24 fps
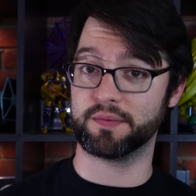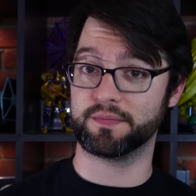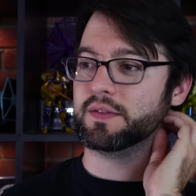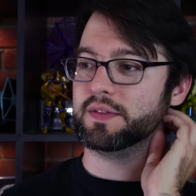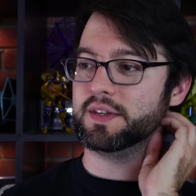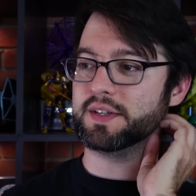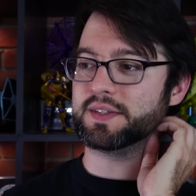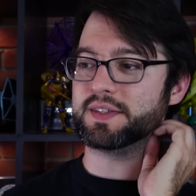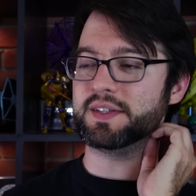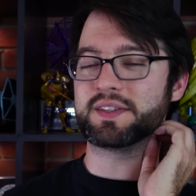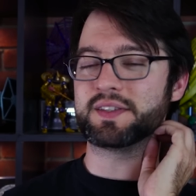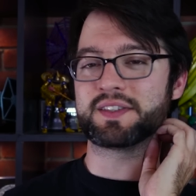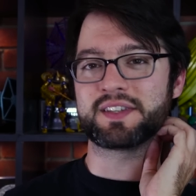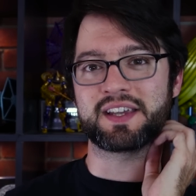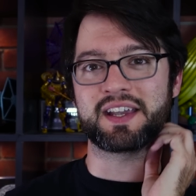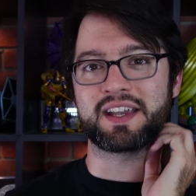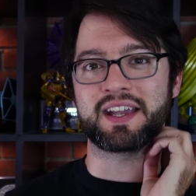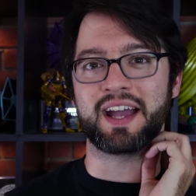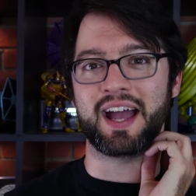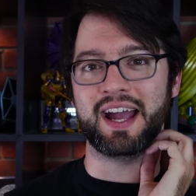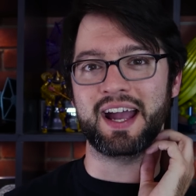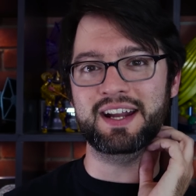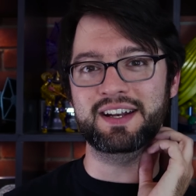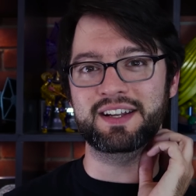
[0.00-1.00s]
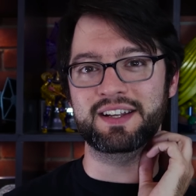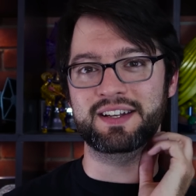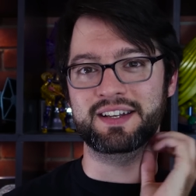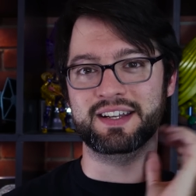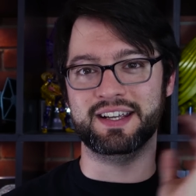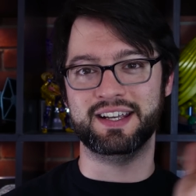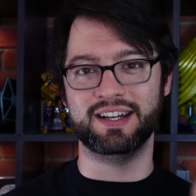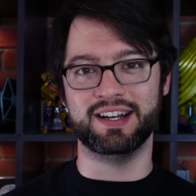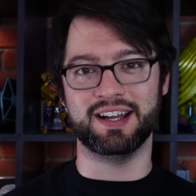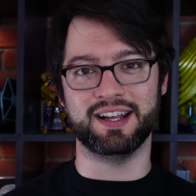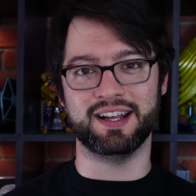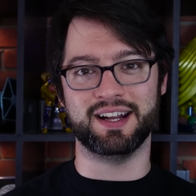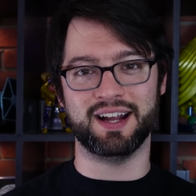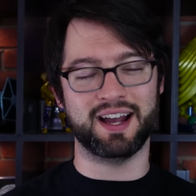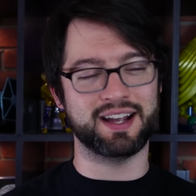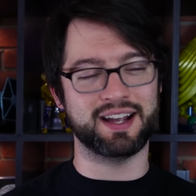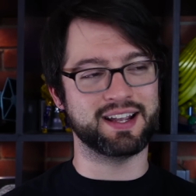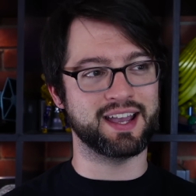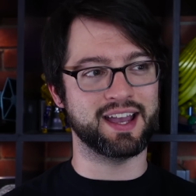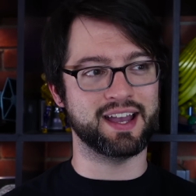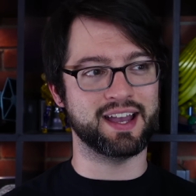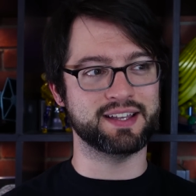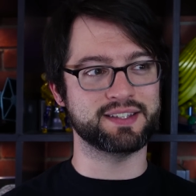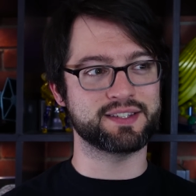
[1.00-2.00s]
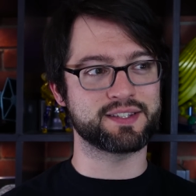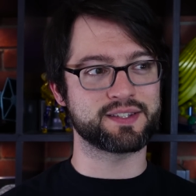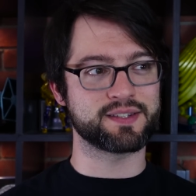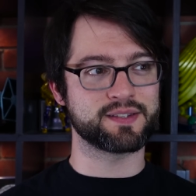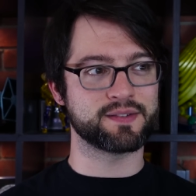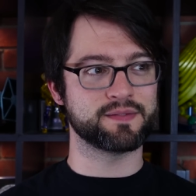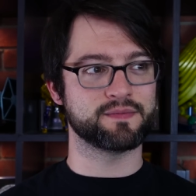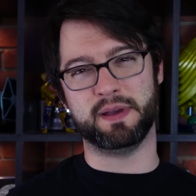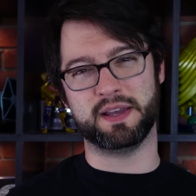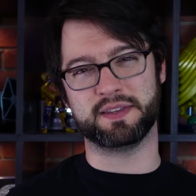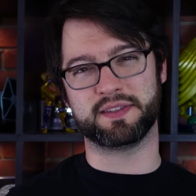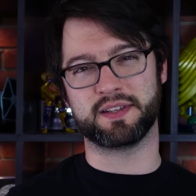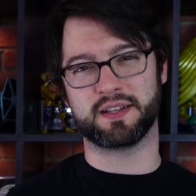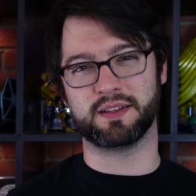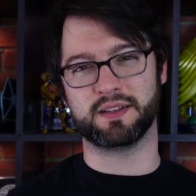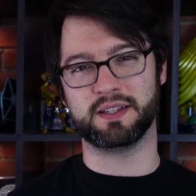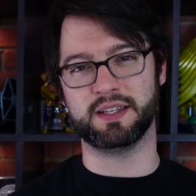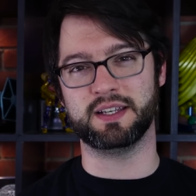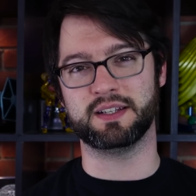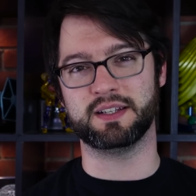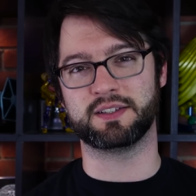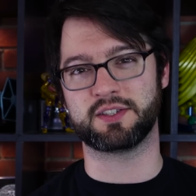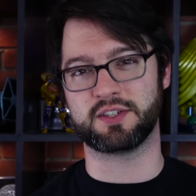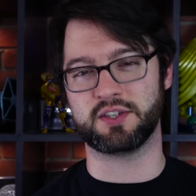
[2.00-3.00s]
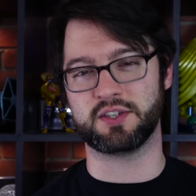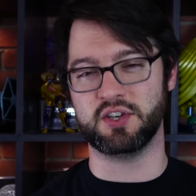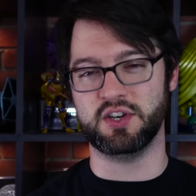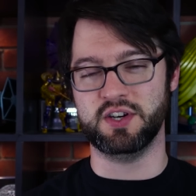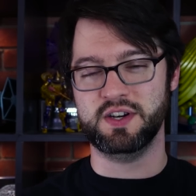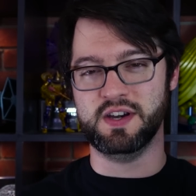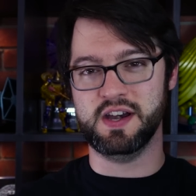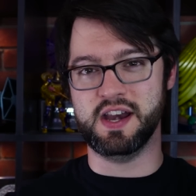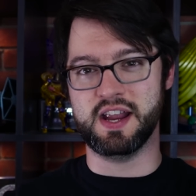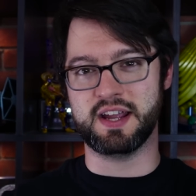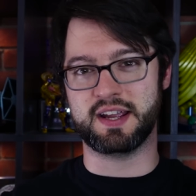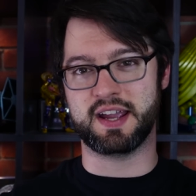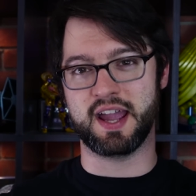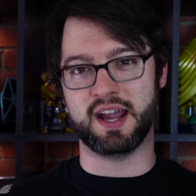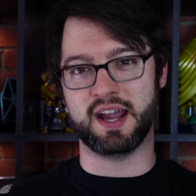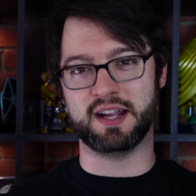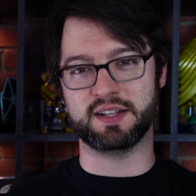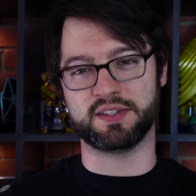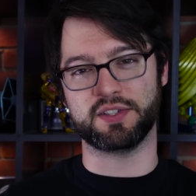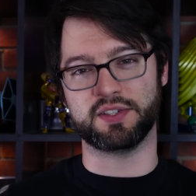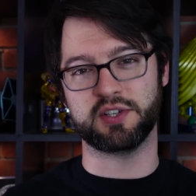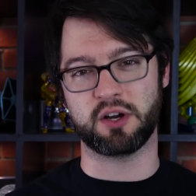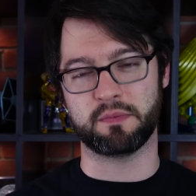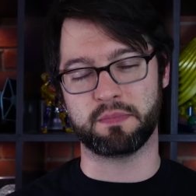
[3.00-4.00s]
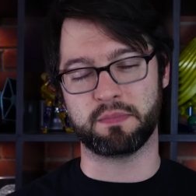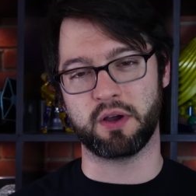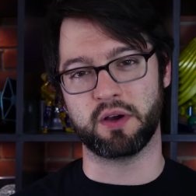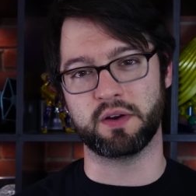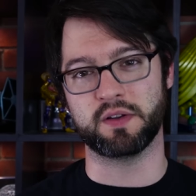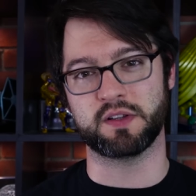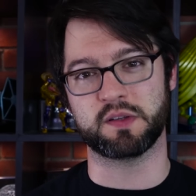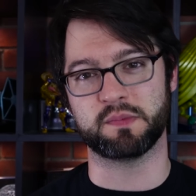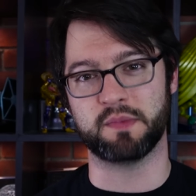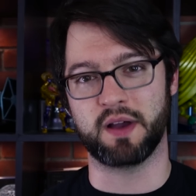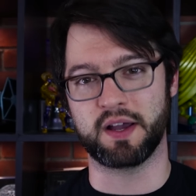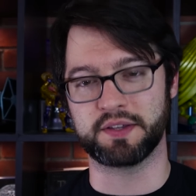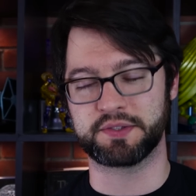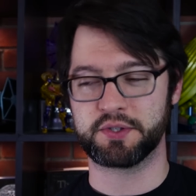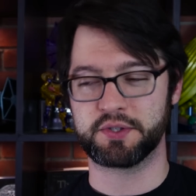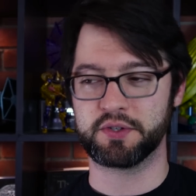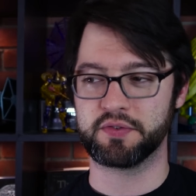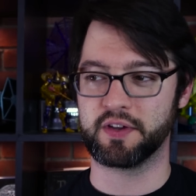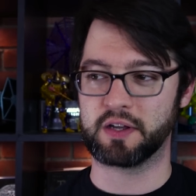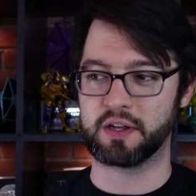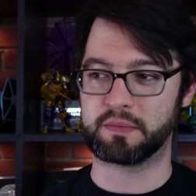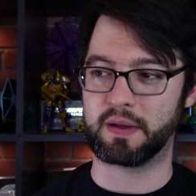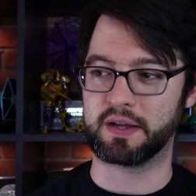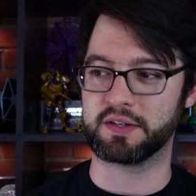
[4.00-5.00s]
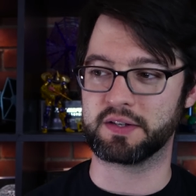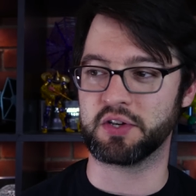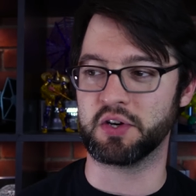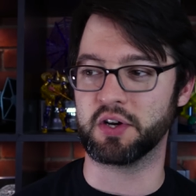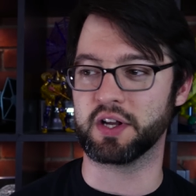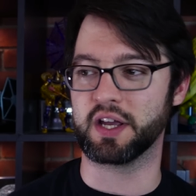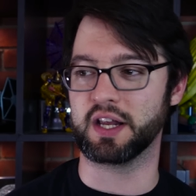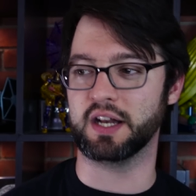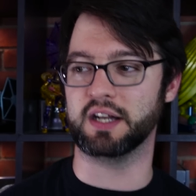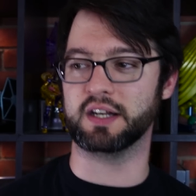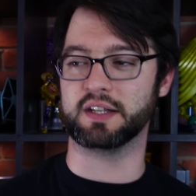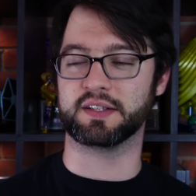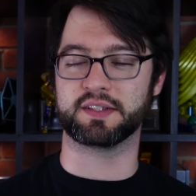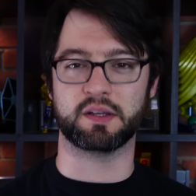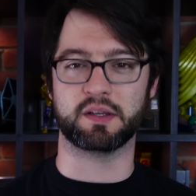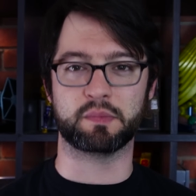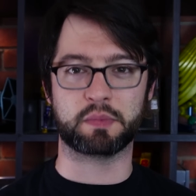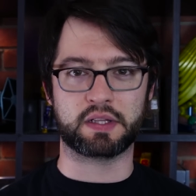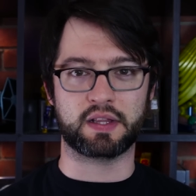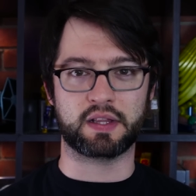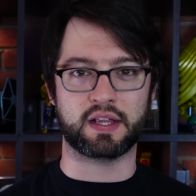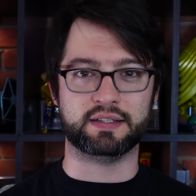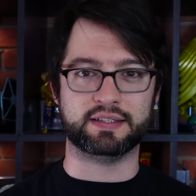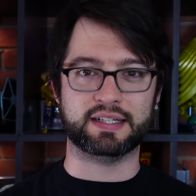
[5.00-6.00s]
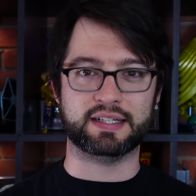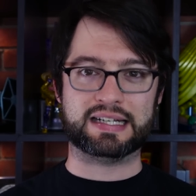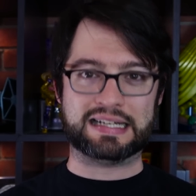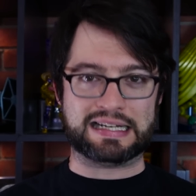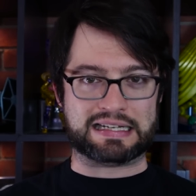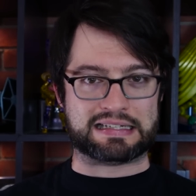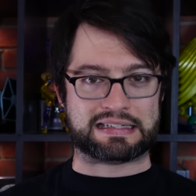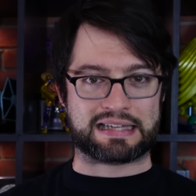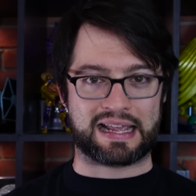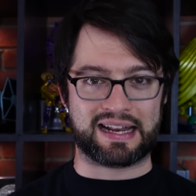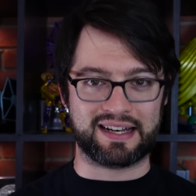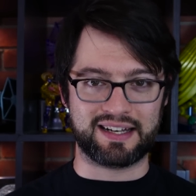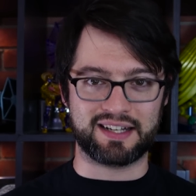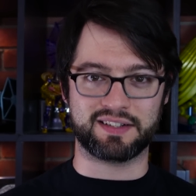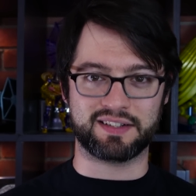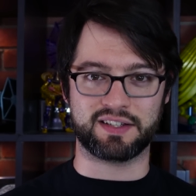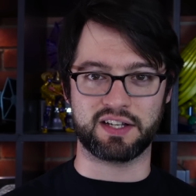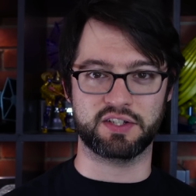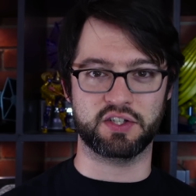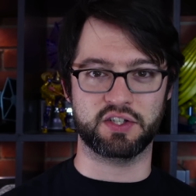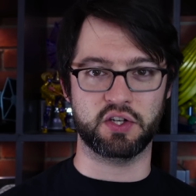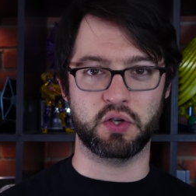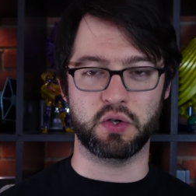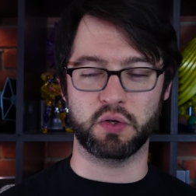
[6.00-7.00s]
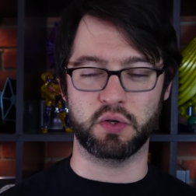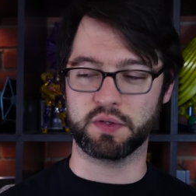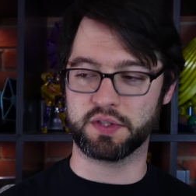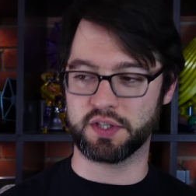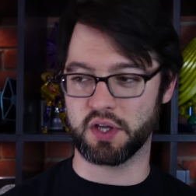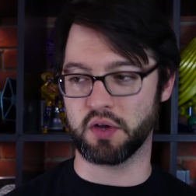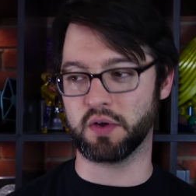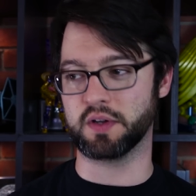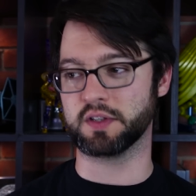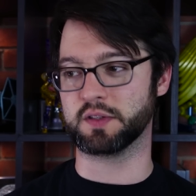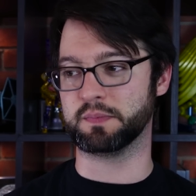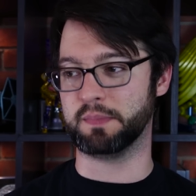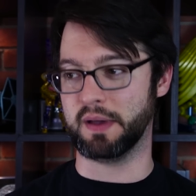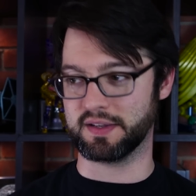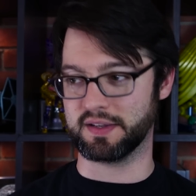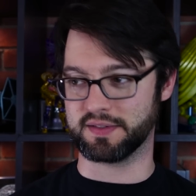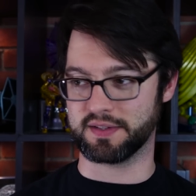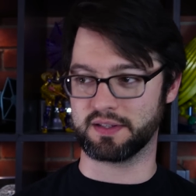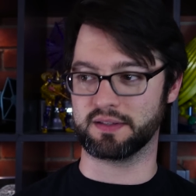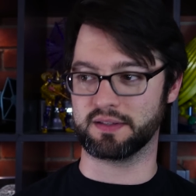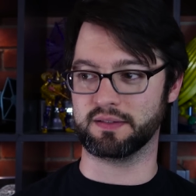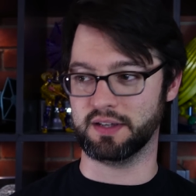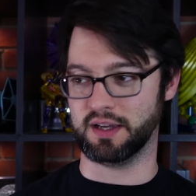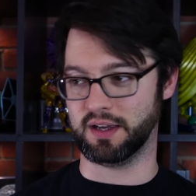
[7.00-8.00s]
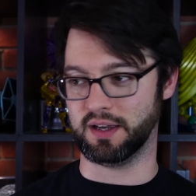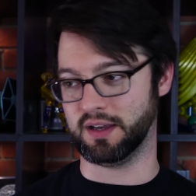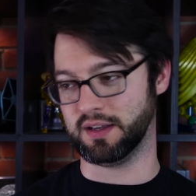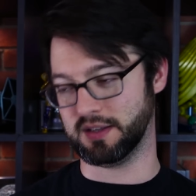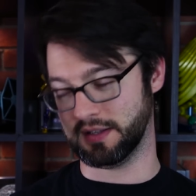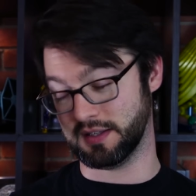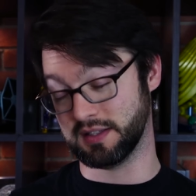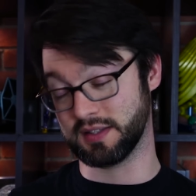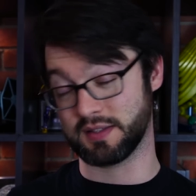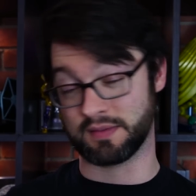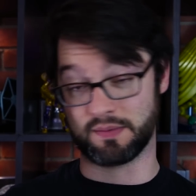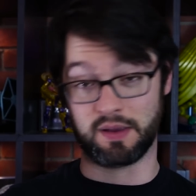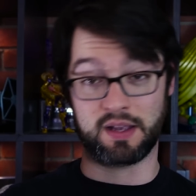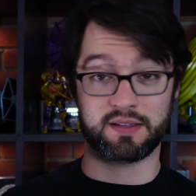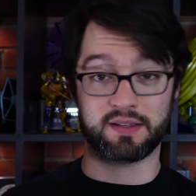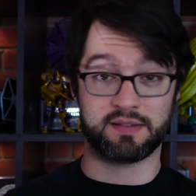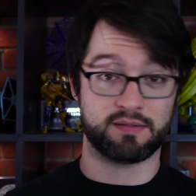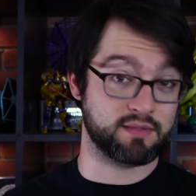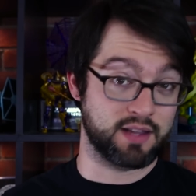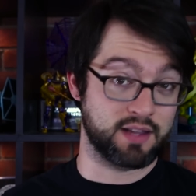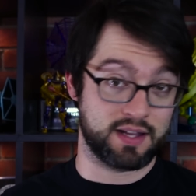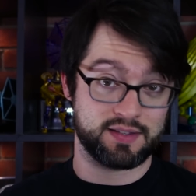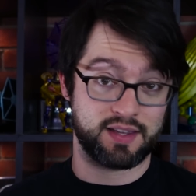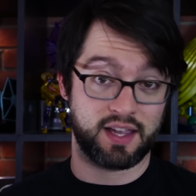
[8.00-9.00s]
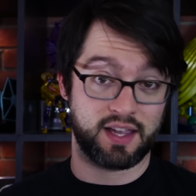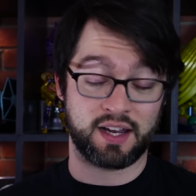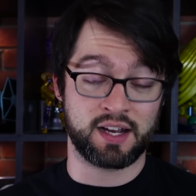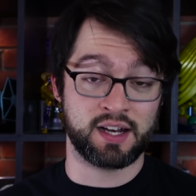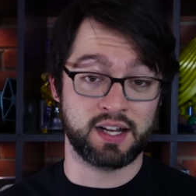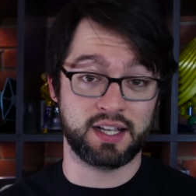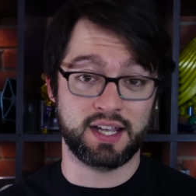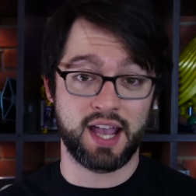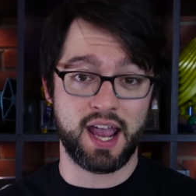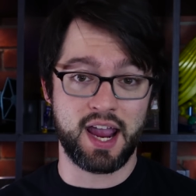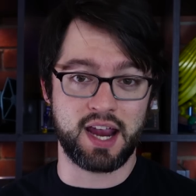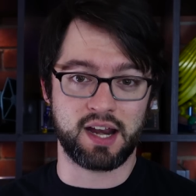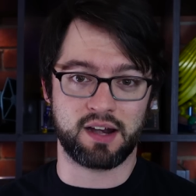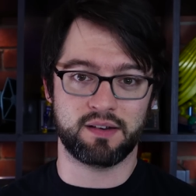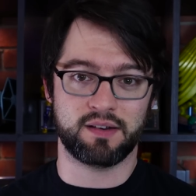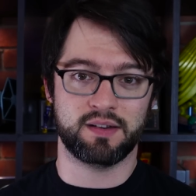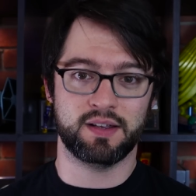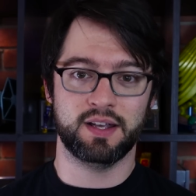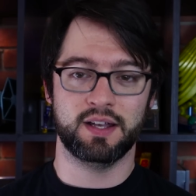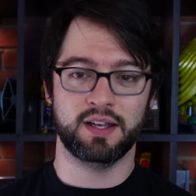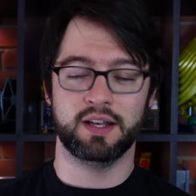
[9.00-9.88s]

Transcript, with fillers: This is kinda neat, I guess. Basically negates your opponent's monster effect by turning it into something they didn't intend it to do, so it's basically, yeah, it's like a negate.